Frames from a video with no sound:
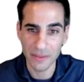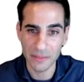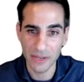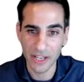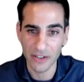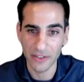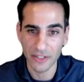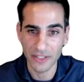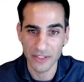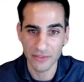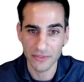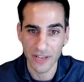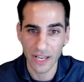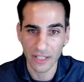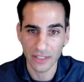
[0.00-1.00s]
about is the
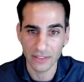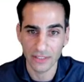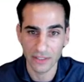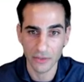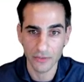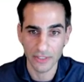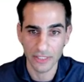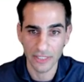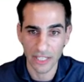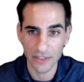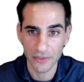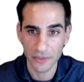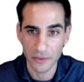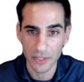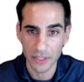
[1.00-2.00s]
fact that over the
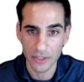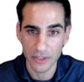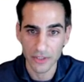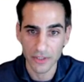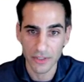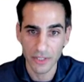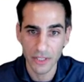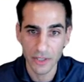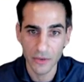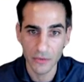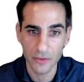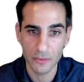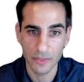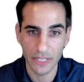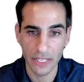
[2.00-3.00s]
last few years,
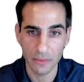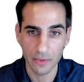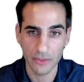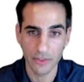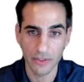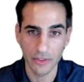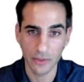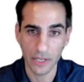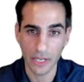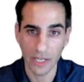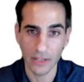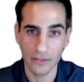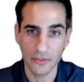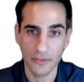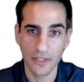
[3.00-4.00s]
we've been able to
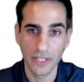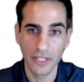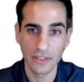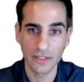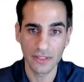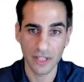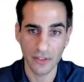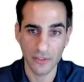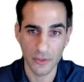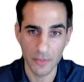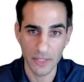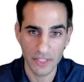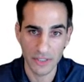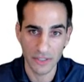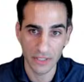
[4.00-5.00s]
derive the star
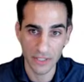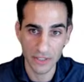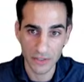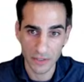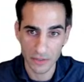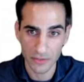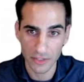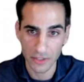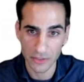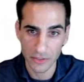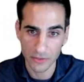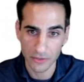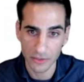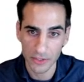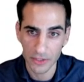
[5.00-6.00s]
formation history of the
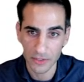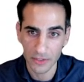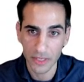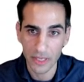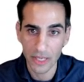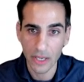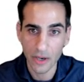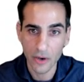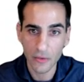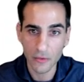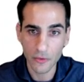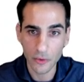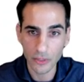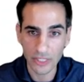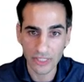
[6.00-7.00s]
universe
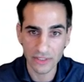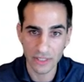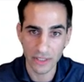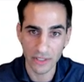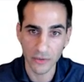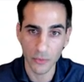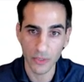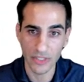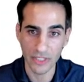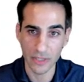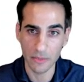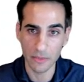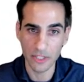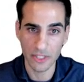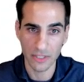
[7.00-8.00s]
fully done with
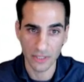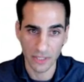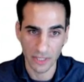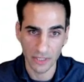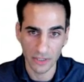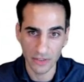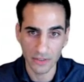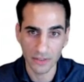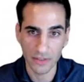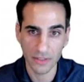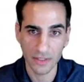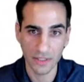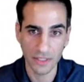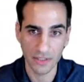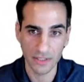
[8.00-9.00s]
emission lines,
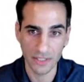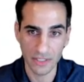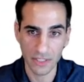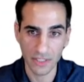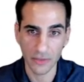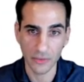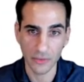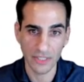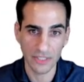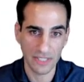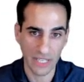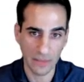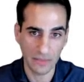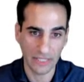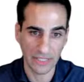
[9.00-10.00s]
essentially with the
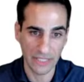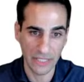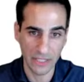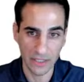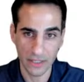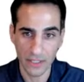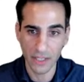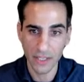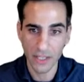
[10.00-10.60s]
same technique.